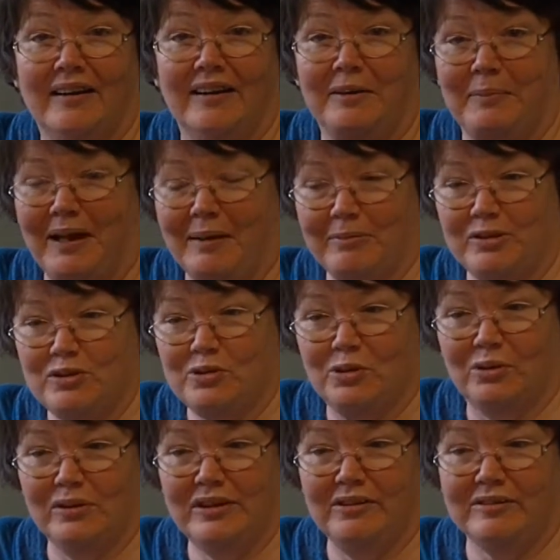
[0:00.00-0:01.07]
you'll be able to
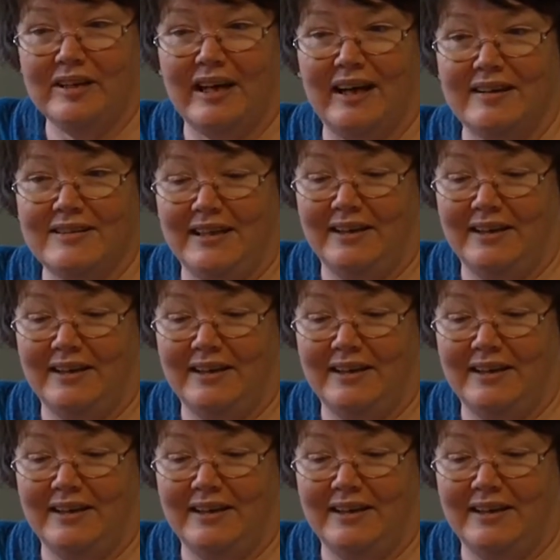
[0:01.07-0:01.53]
draw your dart